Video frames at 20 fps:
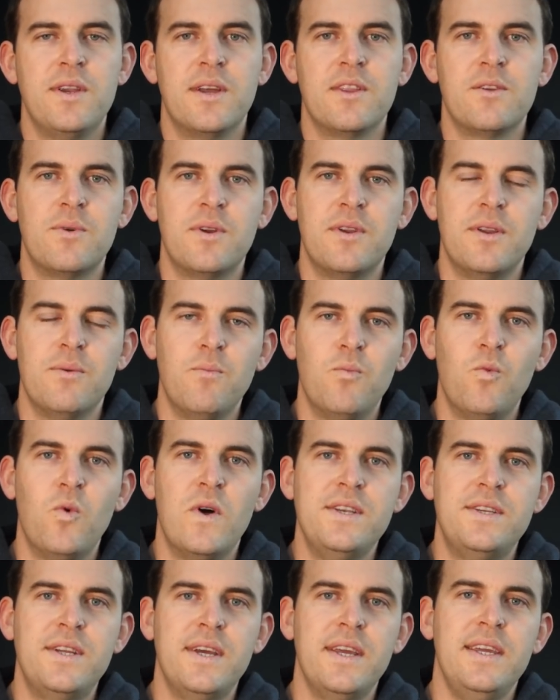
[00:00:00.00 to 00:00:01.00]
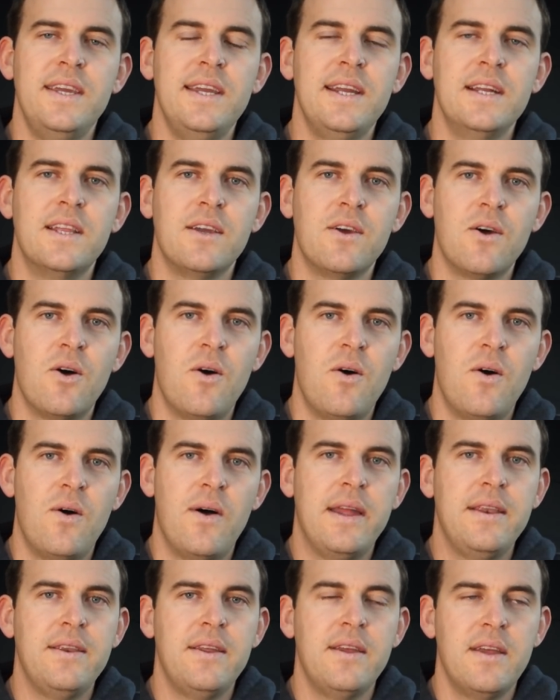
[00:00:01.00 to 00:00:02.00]
another one, winter yearling
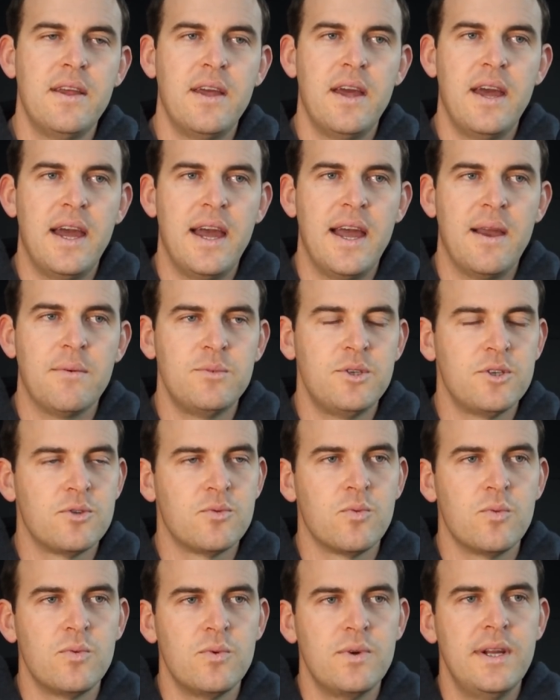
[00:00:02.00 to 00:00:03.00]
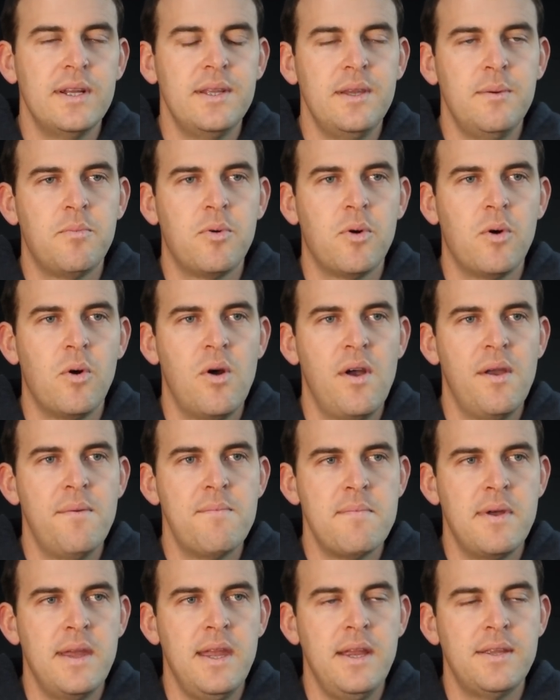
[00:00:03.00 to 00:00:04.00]
hind, just really
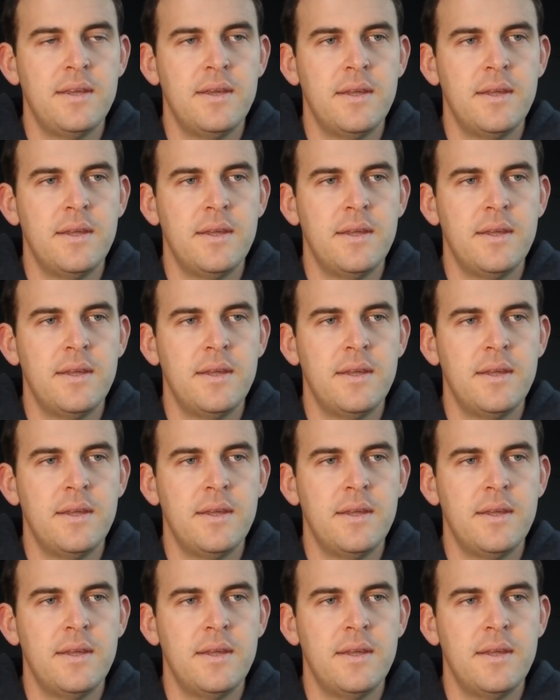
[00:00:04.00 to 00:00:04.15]
prime meat.